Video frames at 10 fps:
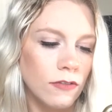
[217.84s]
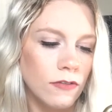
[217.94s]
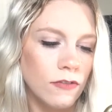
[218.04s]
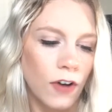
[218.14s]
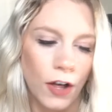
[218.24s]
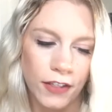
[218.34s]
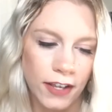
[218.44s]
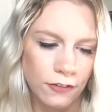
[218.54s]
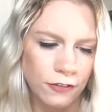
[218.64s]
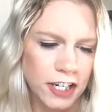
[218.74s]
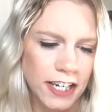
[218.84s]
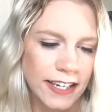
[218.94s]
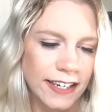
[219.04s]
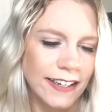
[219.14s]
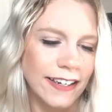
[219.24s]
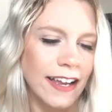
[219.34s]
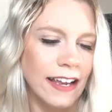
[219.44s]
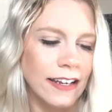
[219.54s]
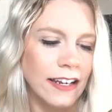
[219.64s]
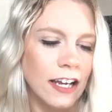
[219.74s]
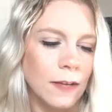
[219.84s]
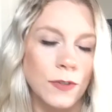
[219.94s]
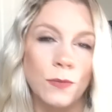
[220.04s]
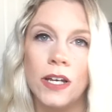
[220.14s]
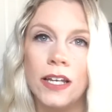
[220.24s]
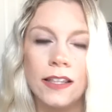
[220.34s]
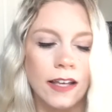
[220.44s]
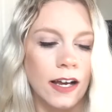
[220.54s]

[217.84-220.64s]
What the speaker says: phthalate free, and it comes with,